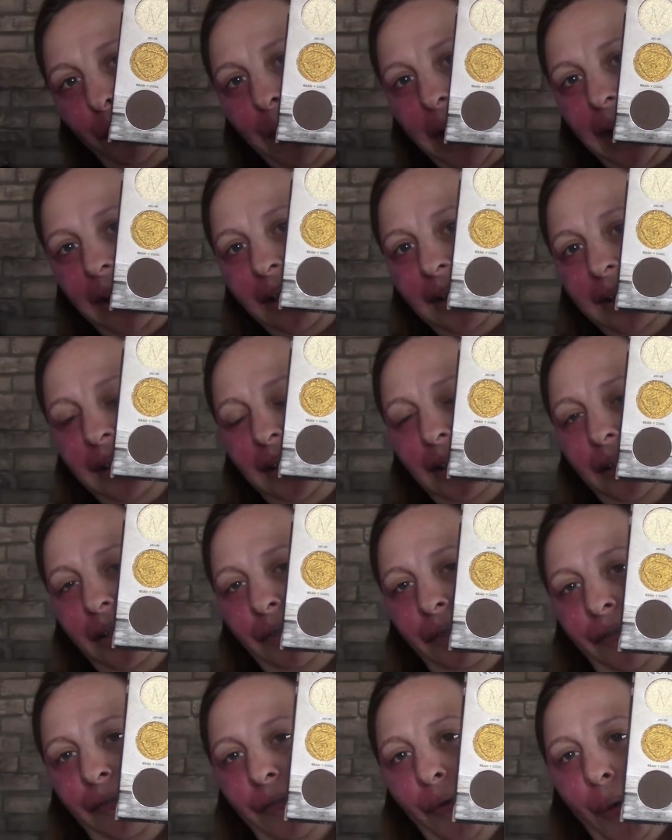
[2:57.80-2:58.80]
palettes,
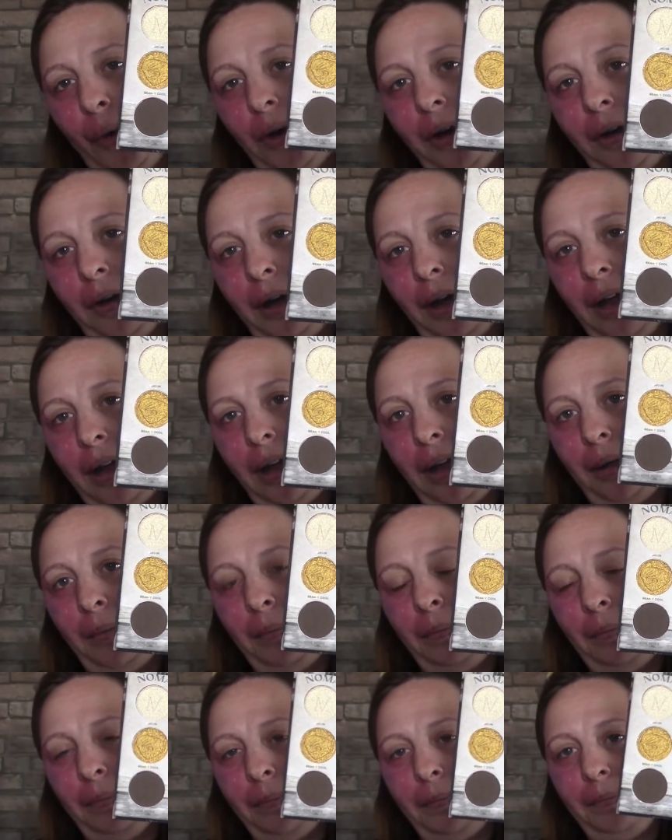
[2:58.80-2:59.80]
four,
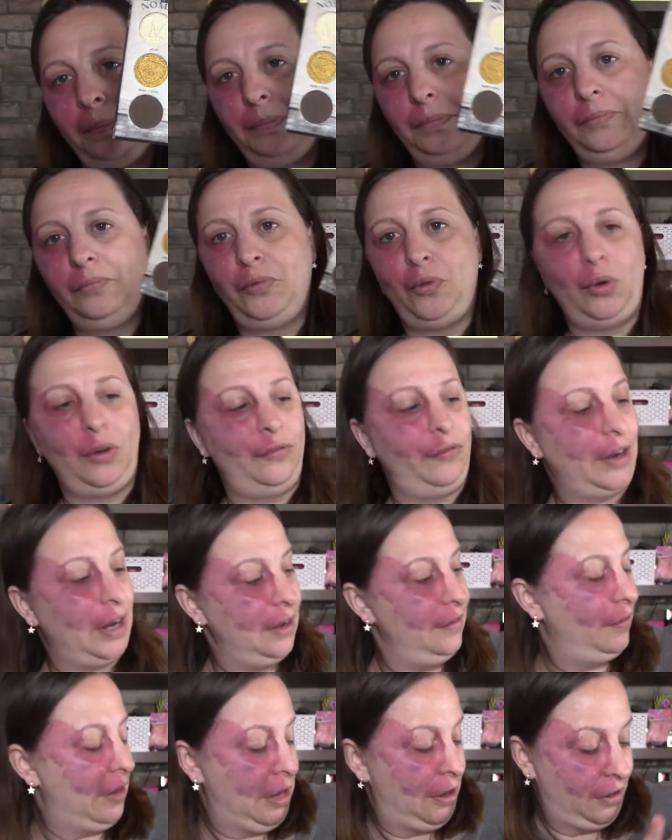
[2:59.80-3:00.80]
um, four or
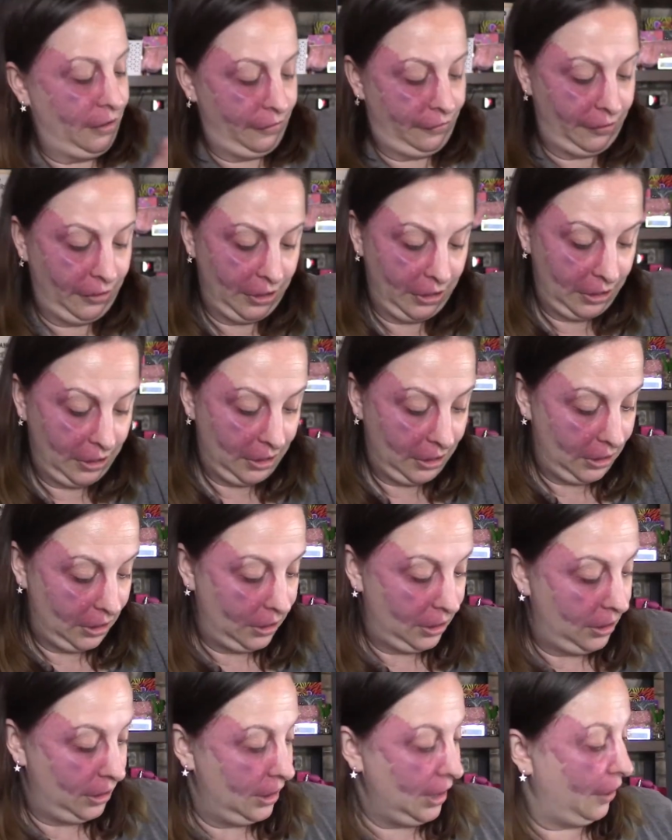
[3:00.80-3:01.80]
five out of,
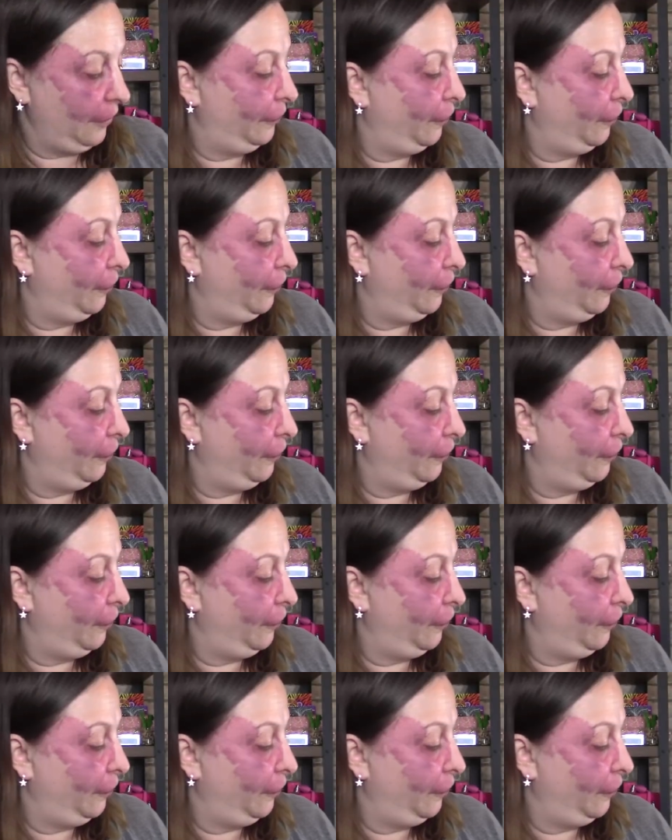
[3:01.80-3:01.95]
yeah,